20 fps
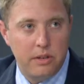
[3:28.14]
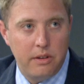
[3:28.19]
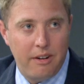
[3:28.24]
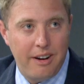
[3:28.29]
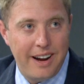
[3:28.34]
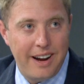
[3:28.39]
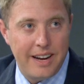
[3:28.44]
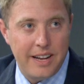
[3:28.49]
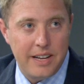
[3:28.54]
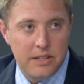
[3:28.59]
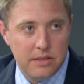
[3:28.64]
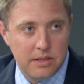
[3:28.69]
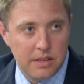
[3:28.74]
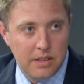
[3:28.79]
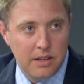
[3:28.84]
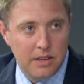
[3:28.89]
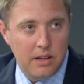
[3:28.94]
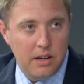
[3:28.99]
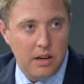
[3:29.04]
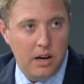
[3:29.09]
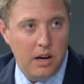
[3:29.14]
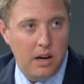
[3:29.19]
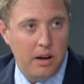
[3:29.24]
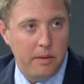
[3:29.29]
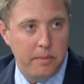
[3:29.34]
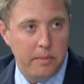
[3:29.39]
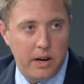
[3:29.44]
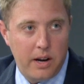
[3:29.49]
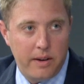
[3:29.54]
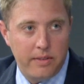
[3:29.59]
in their 80s,
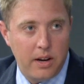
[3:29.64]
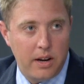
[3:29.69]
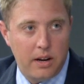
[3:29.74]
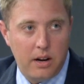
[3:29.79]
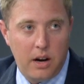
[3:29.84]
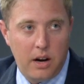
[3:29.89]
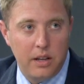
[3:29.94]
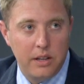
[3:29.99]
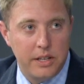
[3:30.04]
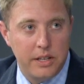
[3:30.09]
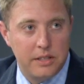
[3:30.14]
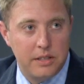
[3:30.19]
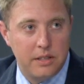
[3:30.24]
um, and I've got Why colleagues. Why do